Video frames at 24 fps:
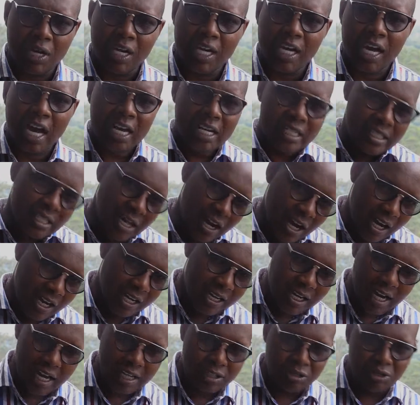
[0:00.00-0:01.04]
encourage our
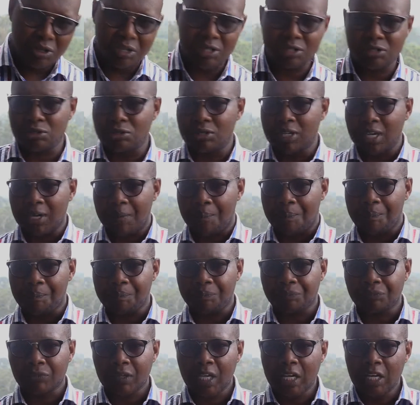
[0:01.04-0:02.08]
graduates today,
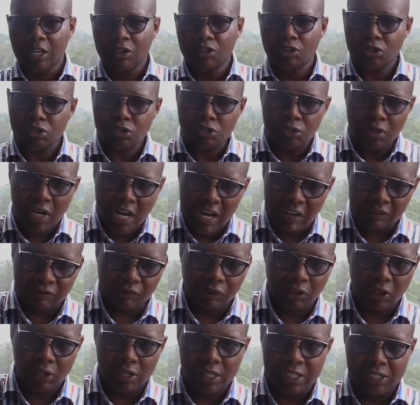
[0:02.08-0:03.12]
those who left
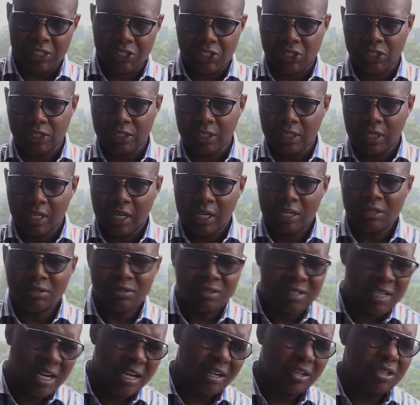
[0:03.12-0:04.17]
college, if you're
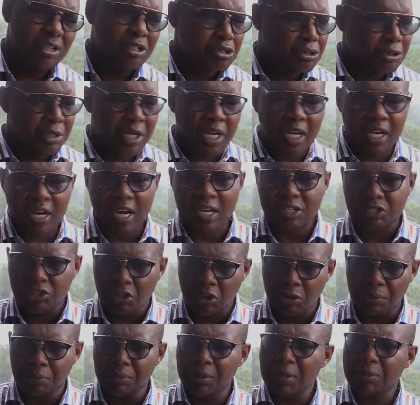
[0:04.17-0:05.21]
struggling to get a
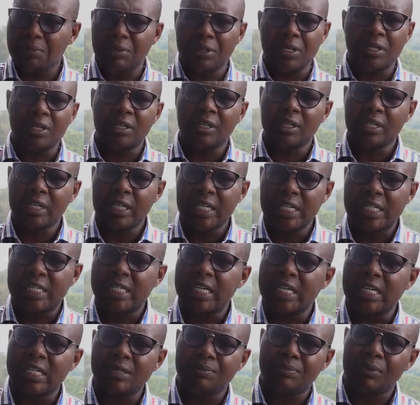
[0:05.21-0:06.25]
job, maybe it
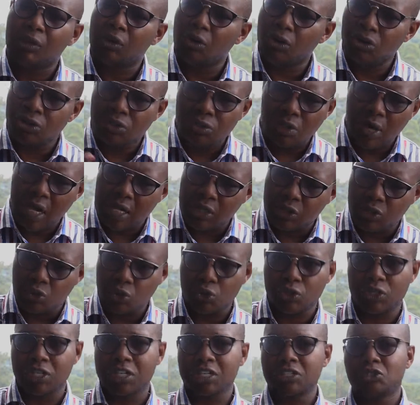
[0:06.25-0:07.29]
is because you are
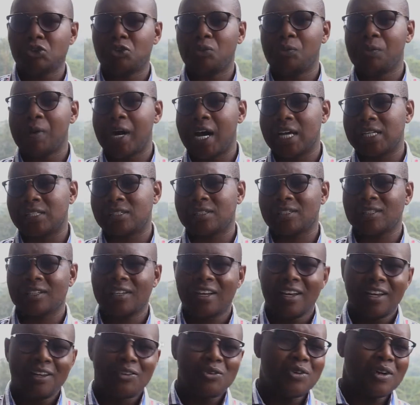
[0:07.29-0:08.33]
choosing too much.
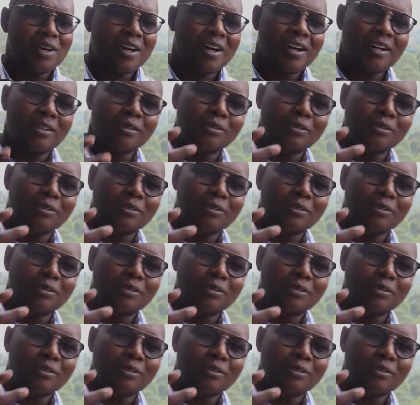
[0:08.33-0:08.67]
You are